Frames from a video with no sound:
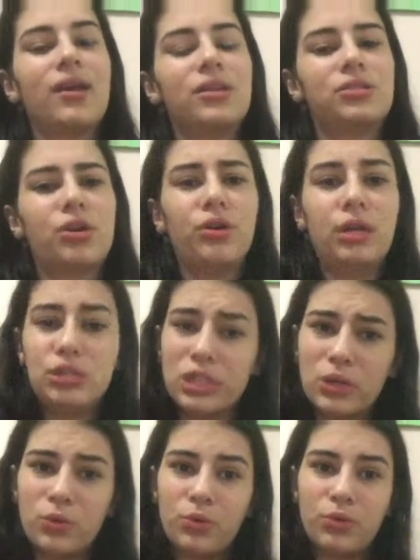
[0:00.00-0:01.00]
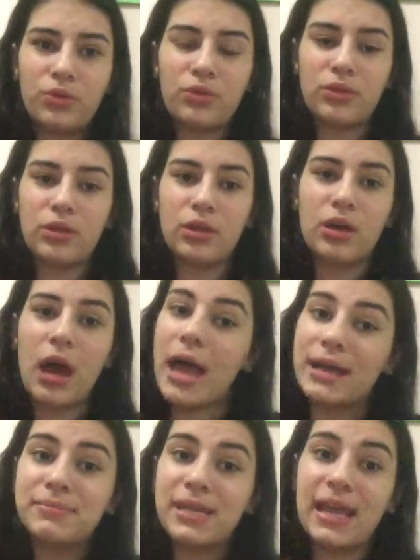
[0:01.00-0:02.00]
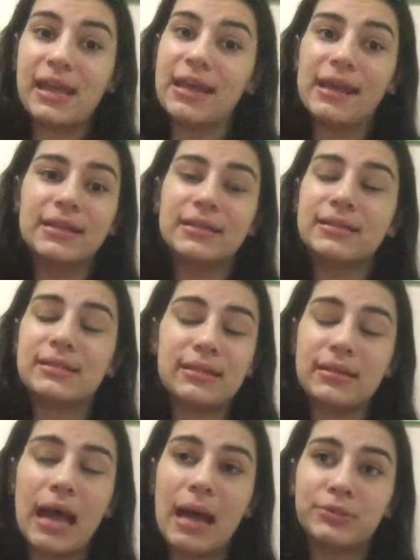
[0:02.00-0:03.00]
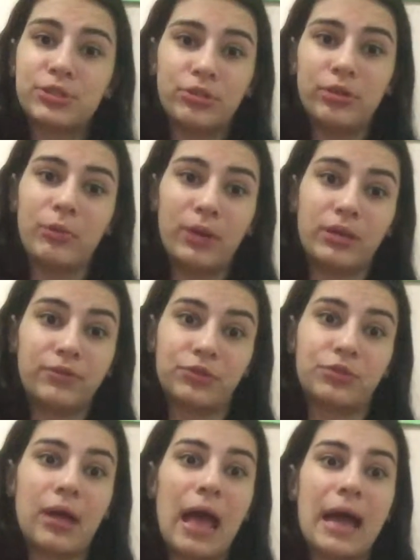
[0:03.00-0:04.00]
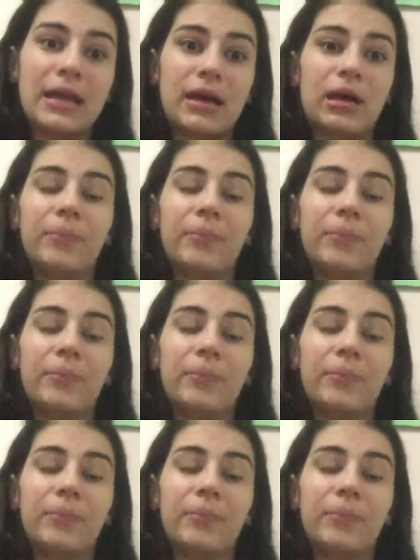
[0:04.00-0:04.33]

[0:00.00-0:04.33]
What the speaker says: So in general, the IMT is absolutely wonderful at